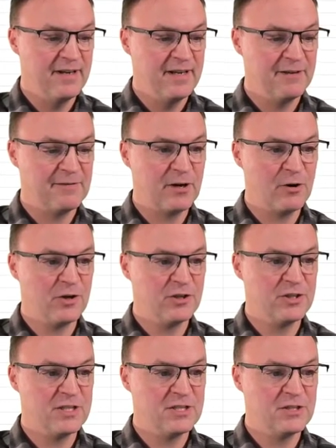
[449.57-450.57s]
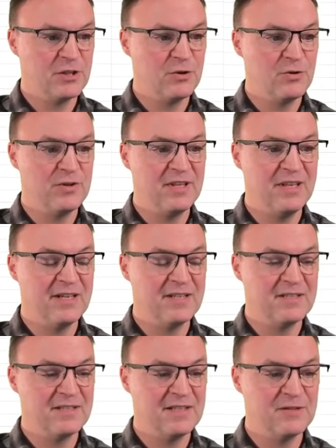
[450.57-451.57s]
If I go to sheet 2,
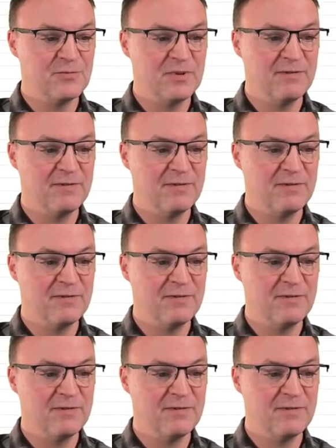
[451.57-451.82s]
this is